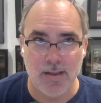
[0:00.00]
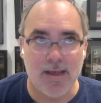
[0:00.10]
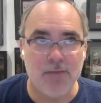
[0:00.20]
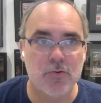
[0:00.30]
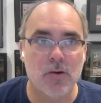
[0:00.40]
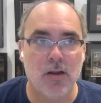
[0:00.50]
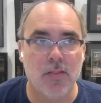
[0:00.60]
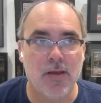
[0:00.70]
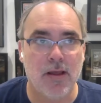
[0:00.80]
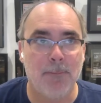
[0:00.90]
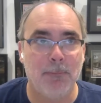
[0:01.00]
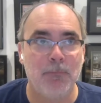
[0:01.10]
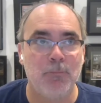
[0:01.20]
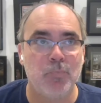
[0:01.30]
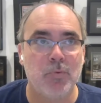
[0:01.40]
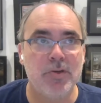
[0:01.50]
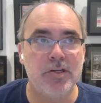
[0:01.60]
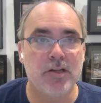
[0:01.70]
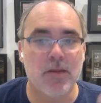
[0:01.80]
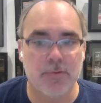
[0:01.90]
after all of that we
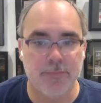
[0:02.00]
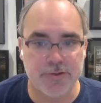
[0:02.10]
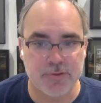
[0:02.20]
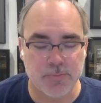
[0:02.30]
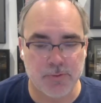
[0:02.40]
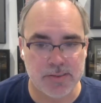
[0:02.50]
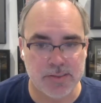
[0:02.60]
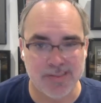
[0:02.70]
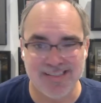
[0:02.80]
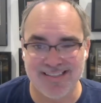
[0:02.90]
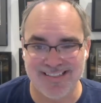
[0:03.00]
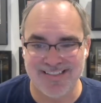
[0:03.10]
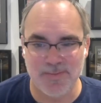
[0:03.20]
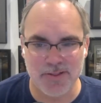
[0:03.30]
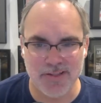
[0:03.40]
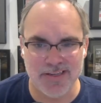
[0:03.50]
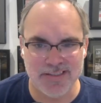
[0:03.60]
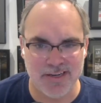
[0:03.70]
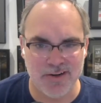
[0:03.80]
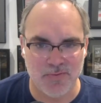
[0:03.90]
did a couple of extra pressings. Like typically
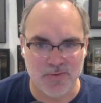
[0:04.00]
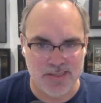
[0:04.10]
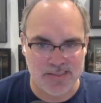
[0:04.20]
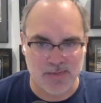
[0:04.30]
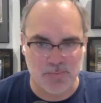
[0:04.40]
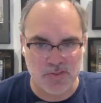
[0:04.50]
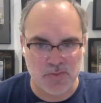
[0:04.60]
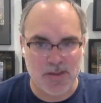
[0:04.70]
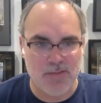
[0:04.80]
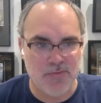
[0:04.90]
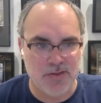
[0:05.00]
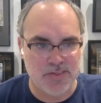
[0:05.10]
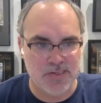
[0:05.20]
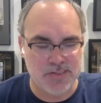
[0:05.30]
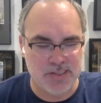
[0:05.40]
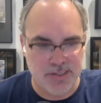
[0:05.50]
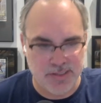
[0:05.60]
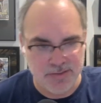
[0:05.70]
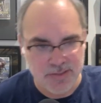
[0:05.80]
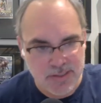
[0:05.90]
Nintendo finds a couple of spot fixes and
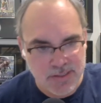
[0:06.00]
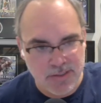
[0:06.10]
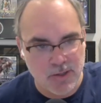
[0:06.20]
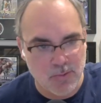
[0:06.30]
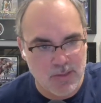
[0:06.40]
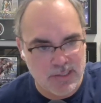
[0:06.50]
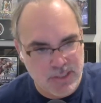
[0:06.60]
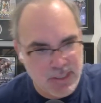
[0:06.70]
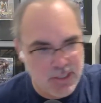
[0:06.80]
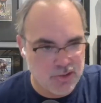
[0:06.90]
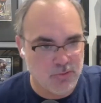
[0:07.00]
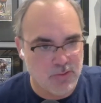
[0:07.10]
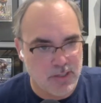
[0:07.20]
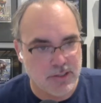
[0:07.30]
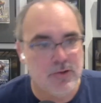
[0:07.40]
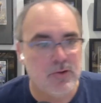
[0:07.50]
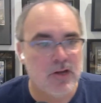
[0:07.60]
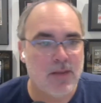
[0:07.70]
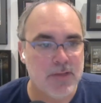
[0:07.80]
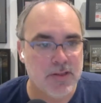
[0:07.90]
then, you know, we will actually issue like a new
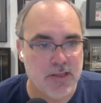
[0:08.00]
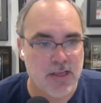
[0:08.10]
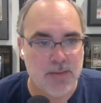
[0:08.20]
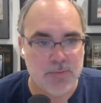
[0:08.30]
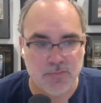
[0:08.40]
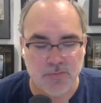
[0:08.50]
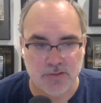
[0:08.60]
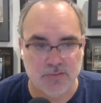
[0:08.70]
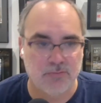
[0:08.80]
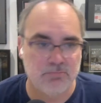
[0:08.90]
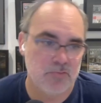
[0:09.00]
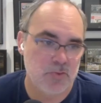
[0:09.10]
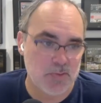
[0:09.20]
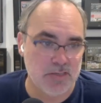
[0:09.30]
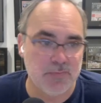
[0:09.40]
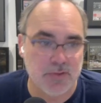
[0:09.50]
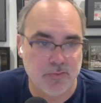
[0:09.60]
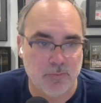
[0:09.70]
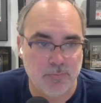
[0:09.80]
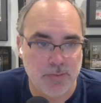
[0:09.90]
copy of the game to fix
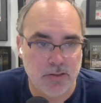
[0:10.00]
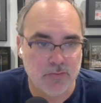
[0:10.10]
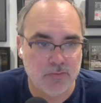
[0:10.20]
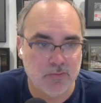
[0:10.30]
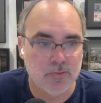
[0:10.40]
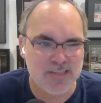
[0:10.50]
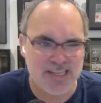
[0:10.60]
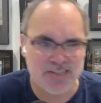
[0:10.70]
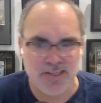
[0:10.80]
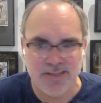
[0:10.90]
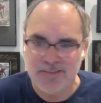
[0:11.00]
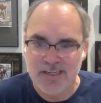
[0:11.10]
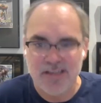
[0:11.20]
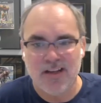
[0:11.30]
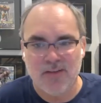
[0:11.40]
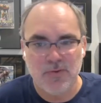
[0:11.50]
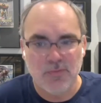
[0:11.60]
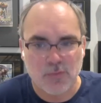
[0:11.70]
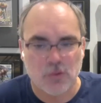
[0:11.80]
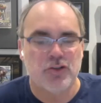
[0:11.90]
specific little bugs. So there is actually a
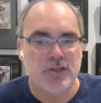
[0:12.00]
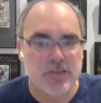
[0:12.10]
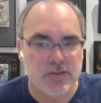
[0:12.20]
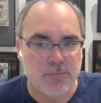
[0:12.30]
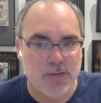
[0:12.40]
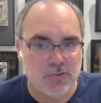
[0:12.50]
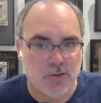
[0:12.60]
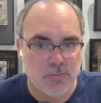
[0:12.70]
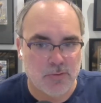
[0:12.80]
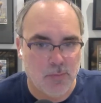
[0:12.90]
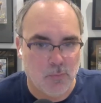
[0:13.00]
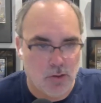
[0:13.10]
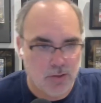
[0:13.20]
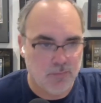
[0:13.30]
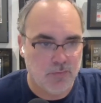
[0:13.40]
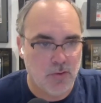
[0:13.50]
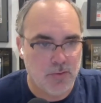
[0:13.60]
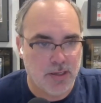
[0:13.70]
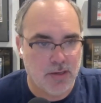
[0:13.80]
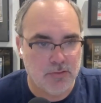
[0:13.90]
few versions of Metroid Prime 1
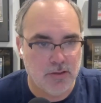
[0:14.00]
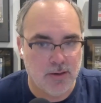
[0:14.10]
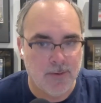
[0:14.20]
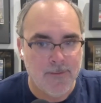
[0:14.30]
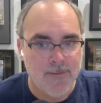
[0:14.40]
floating out there.